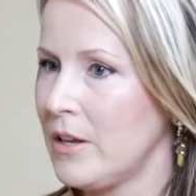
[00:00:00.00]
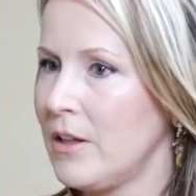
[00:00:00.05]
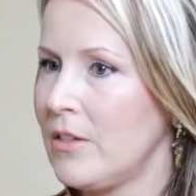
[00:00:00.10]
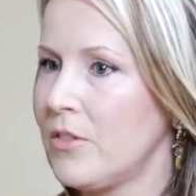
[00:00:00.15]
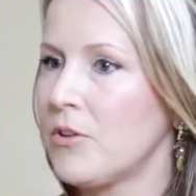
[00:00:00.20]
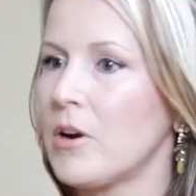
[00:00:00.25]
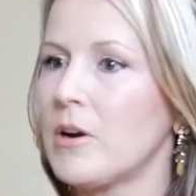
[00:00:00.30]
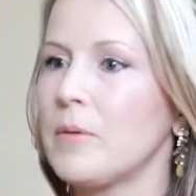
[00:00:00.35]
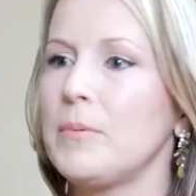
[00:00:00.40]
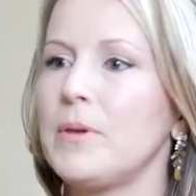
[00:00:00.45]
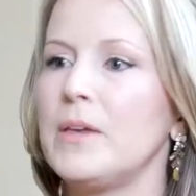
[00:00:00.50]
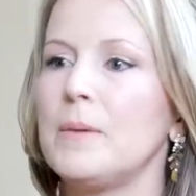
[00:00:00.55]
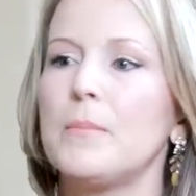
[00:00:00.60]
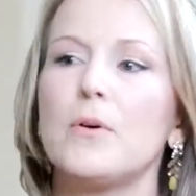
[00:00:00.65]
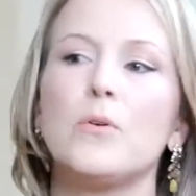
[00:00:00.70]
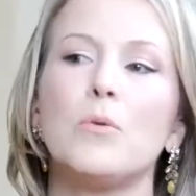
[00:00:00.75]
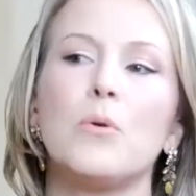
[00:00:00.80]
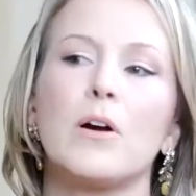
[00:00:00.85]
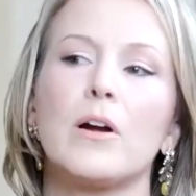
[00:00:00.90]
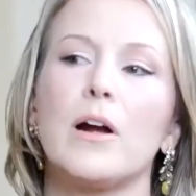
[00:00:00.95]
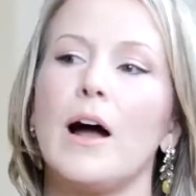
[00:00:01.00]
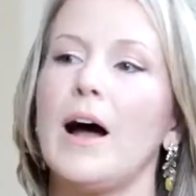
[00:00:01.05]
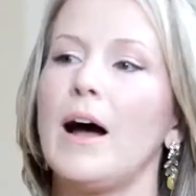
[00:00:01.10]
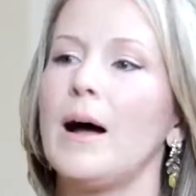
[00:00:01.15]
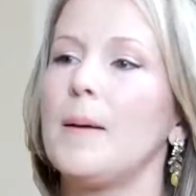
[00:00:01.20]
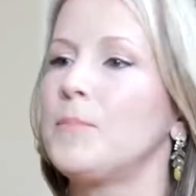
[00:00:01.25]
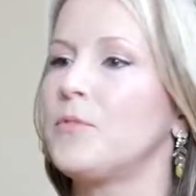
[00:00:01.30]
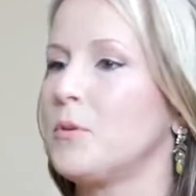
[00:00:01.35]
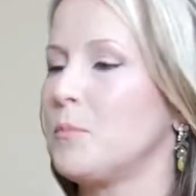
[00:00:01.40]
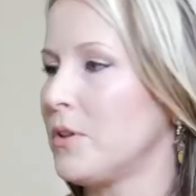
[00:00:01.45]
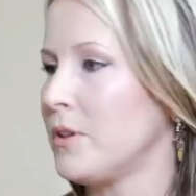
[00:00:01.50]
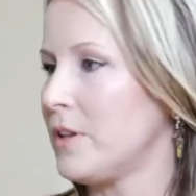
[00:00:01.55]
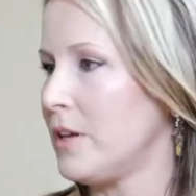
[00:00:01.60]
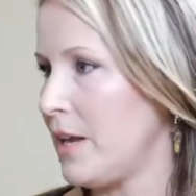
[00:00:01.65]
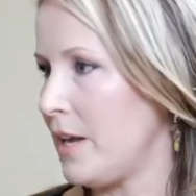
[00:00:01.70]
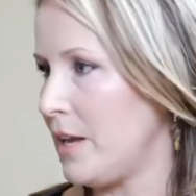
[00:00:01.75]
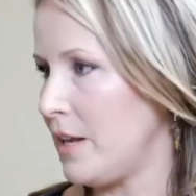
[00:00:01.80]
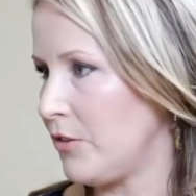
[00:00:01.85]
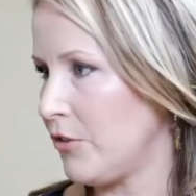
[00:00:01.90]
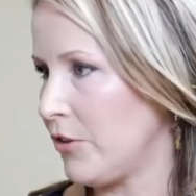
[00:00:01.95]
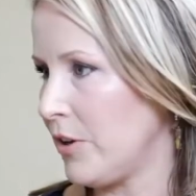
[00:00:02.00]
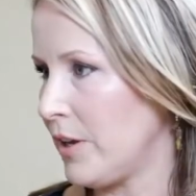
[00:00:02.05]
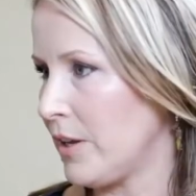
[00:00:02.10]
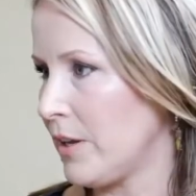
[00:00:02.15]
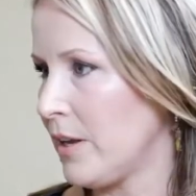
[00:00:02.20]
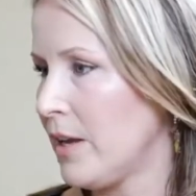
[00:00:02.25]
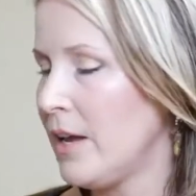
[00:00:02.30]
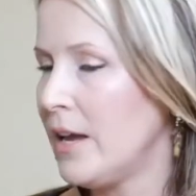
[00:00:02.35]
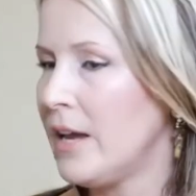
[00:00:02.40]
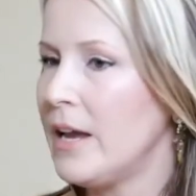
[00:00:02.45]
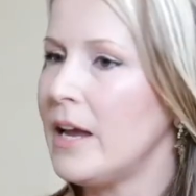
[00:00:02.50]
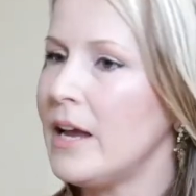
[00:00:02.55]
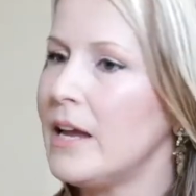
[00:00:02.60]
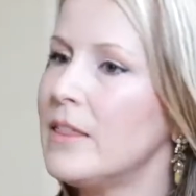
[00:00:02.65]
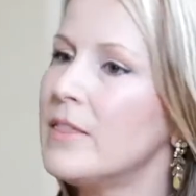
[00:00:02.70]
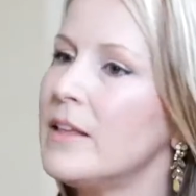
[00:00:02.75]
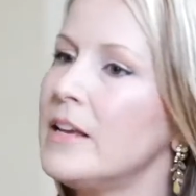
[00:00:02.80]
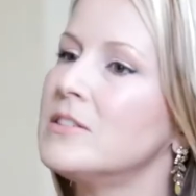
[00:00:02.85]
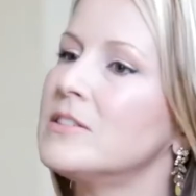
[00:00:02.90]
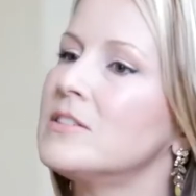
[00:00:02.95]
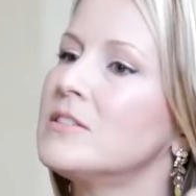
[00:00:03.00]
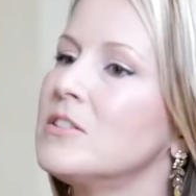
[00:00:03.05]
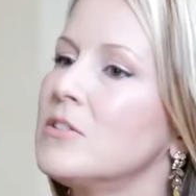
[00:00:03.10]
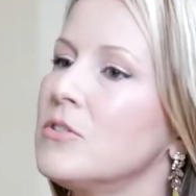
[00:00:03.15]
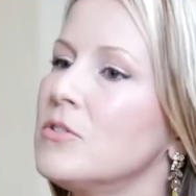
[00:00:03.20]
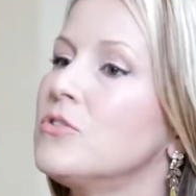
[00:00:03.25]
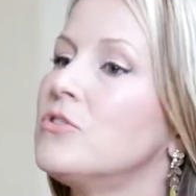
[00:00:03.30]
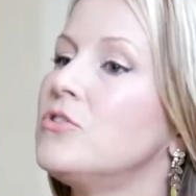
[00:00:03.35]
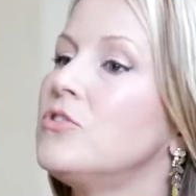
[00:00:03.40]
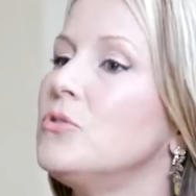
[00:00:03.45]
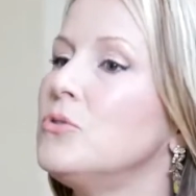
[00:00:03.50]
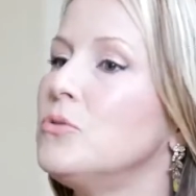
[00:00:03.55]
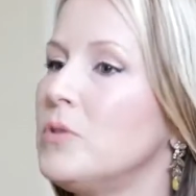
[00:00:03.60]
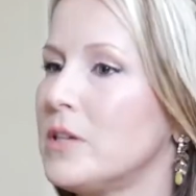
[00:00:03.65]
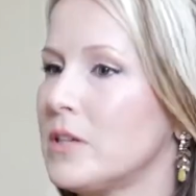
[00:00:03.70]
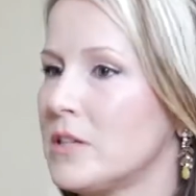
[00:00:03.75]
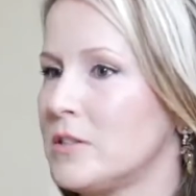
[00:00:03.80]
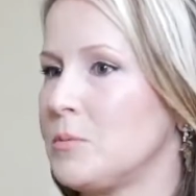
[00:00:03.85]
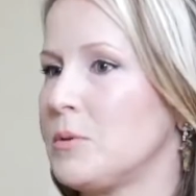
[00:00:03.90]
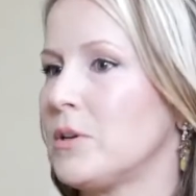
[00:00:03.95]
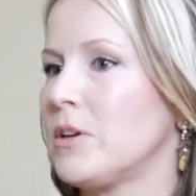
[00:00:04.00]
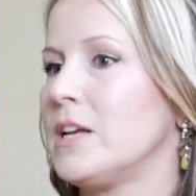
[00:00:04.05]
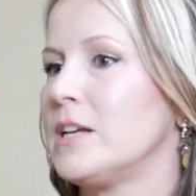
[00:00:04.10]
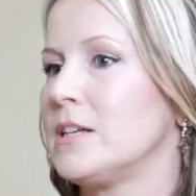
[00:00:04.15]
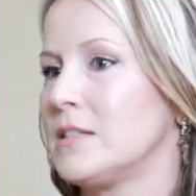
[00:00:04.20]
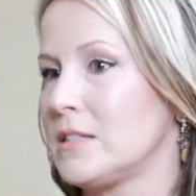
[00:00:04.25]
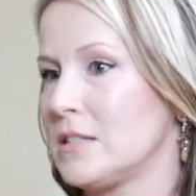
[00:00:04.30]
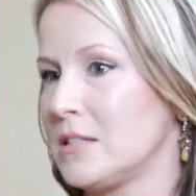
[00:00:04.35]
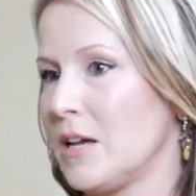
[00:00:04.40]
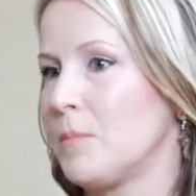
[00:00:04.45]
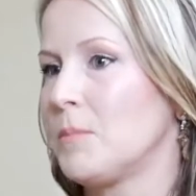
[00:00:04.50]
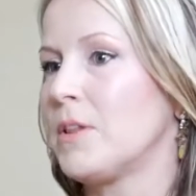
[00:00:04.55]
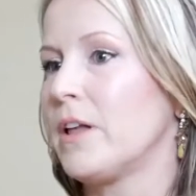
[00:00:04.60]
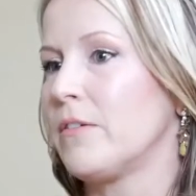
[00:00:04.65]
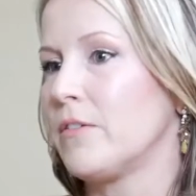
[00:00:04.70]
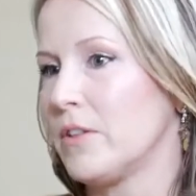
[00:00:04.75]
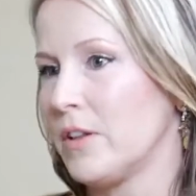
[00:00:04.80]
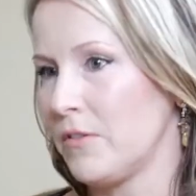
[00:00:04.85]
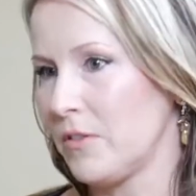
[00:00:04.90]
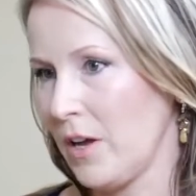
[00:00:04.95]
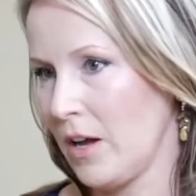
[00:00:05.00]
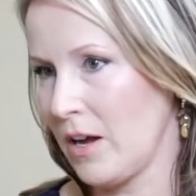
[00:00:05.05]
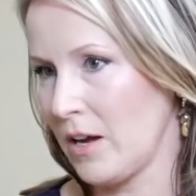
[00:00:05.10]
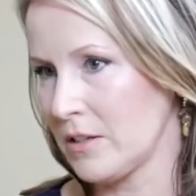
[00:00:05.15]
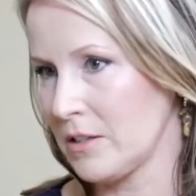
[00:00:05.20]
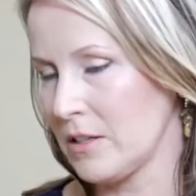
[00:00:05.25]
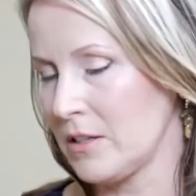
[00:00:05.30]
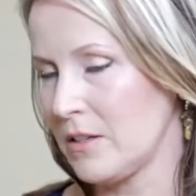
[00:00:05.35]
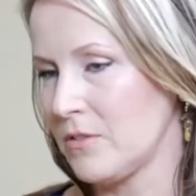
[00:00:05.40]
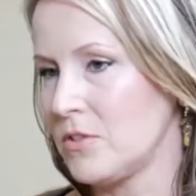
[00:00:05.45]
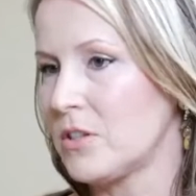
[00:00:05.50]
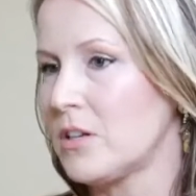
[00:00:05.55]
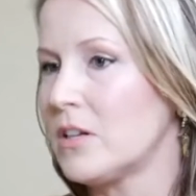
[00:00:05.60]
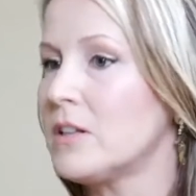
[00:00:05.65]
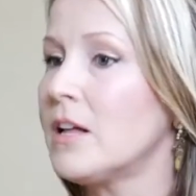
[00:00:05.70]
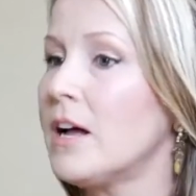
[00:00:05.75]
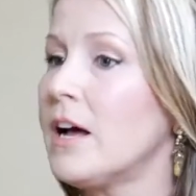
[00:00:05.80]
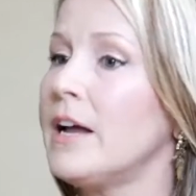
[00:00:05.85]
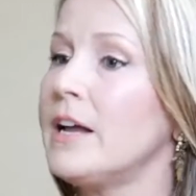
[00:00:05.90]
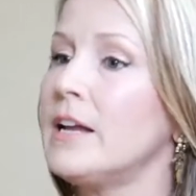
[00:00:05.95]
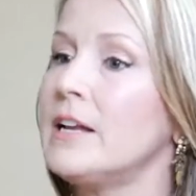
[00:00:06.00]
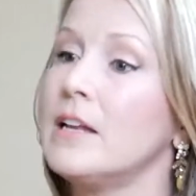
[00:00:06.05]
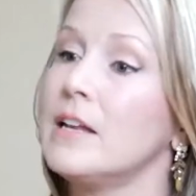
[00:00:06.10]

There are people who are optimally aging, and they still do experience some level of cognitive decline.